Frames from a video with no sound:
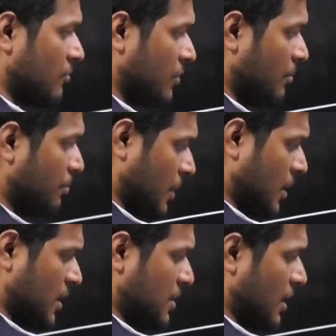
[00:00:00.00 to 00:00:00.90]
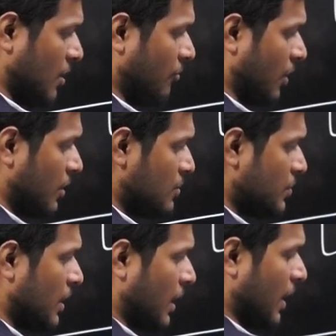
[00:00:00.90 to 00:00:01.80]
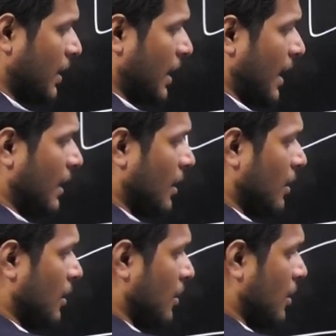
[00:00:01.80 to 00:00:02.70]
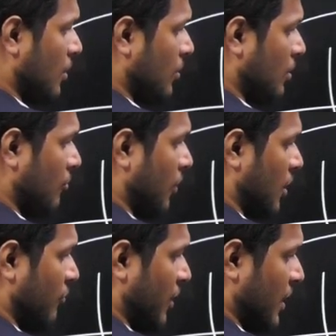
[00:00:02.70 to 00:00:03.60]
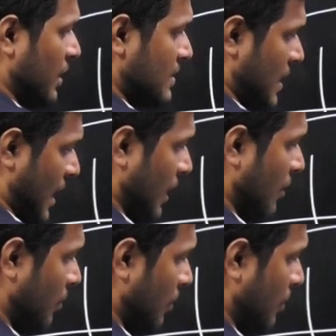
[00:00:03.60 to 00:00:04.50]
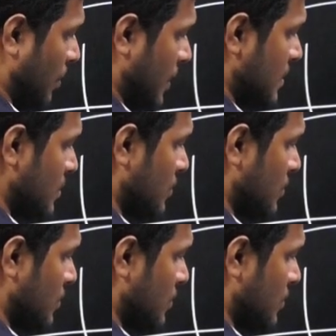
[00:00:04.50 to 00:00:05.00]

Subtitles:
we generally follow is we create an angle around 45 degrees angle we will be placing, so